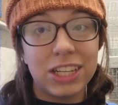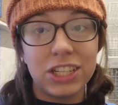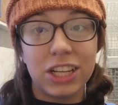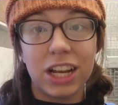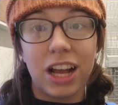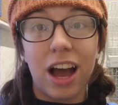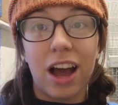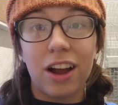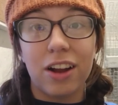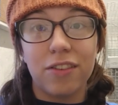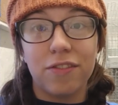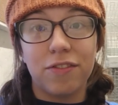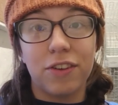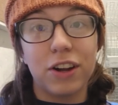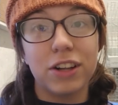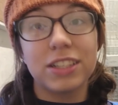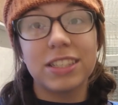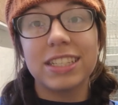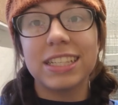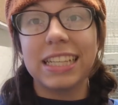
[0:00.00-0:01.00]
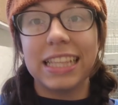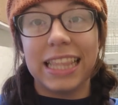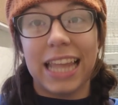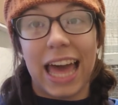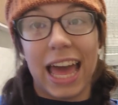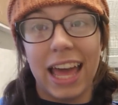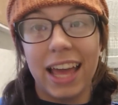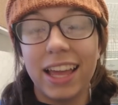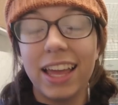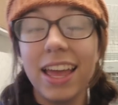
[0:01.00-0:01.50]
She got her first
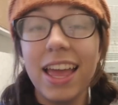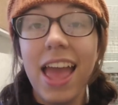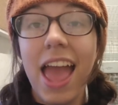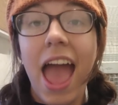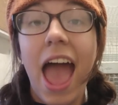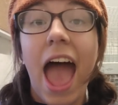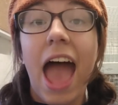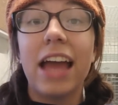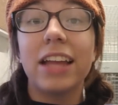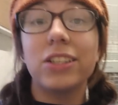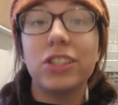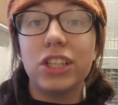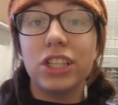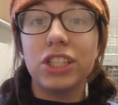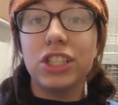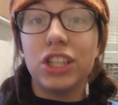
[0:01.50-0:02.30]
leg, and she